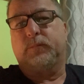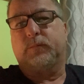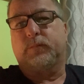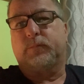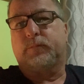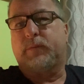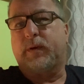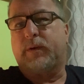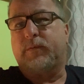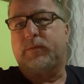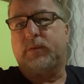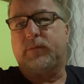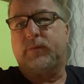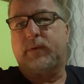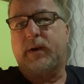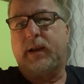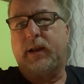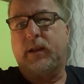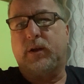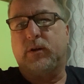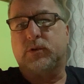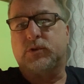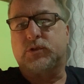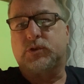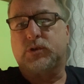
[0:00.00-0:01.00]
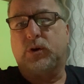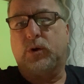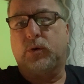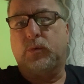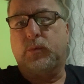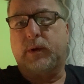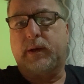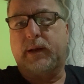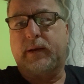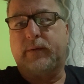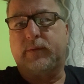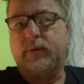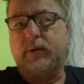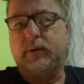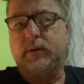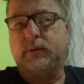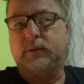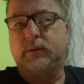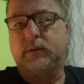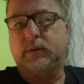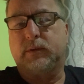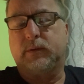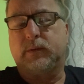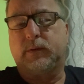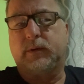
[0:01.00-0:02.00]
favorite radio show or whatever.
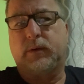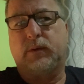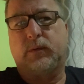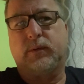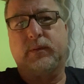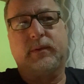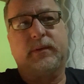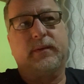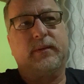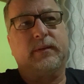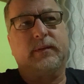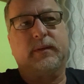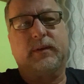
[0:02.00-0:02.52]
You